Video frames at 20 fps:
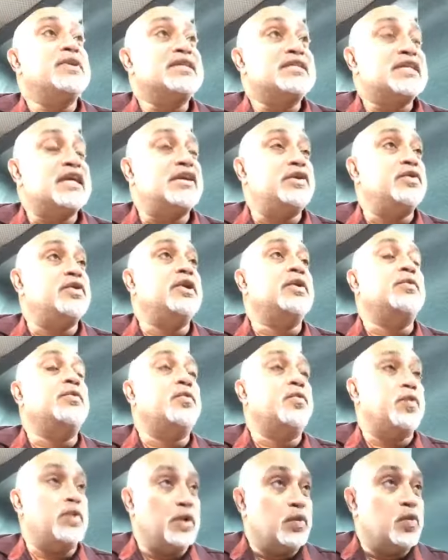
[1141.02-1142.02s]
tell you
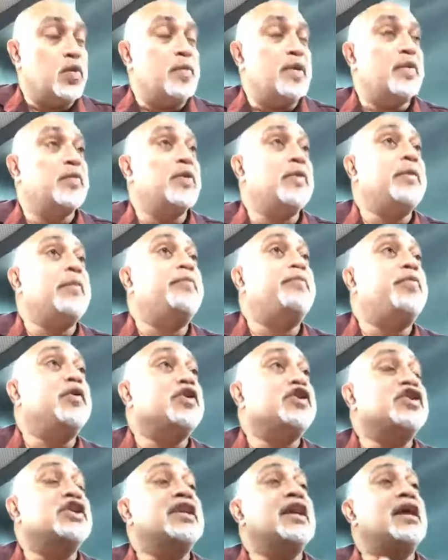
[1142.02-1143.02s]
the woman will be
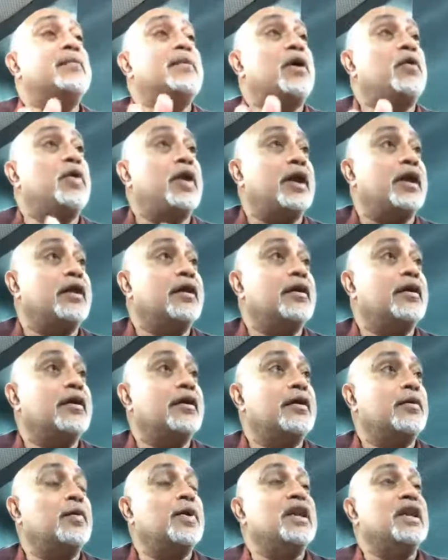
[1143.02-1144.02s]
pushing them away
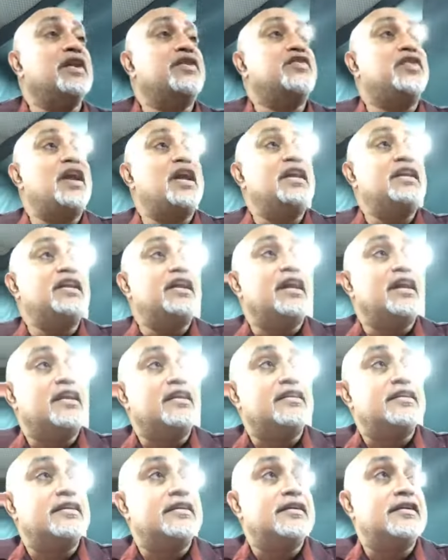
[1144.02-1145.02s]
when they're trying to
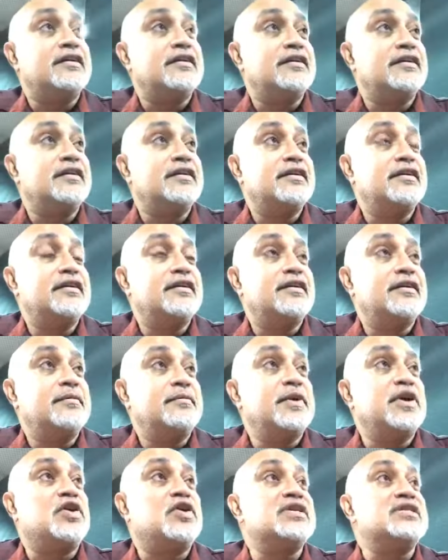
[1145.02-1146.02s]
enter.
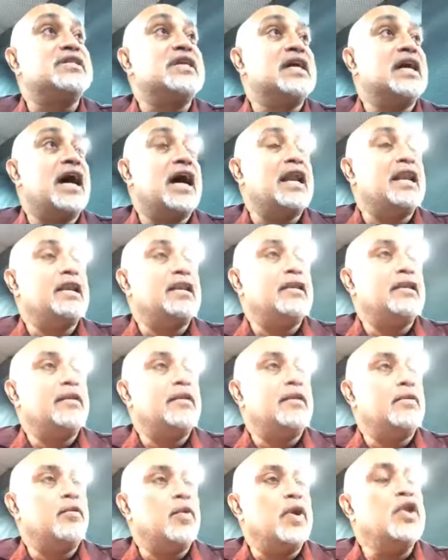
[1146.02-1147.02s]
And
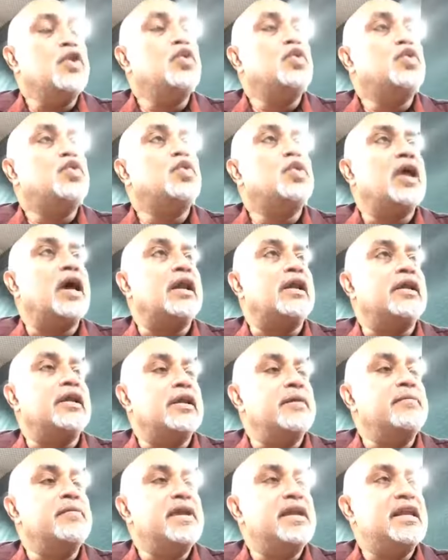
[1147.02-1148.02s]
when you do that,
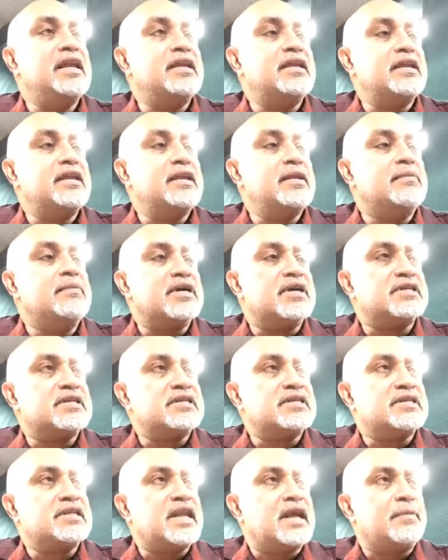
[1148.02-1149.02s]
immediately the
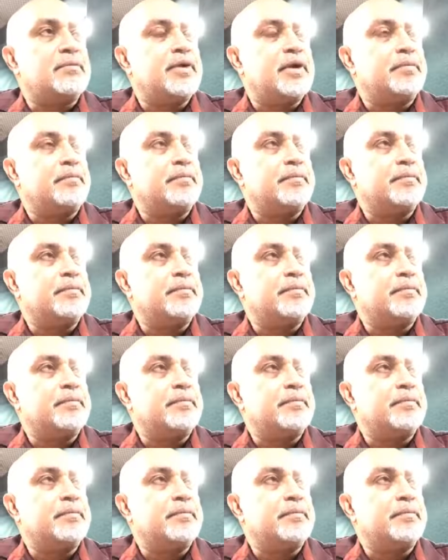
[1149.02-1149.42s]
muscles clamp up.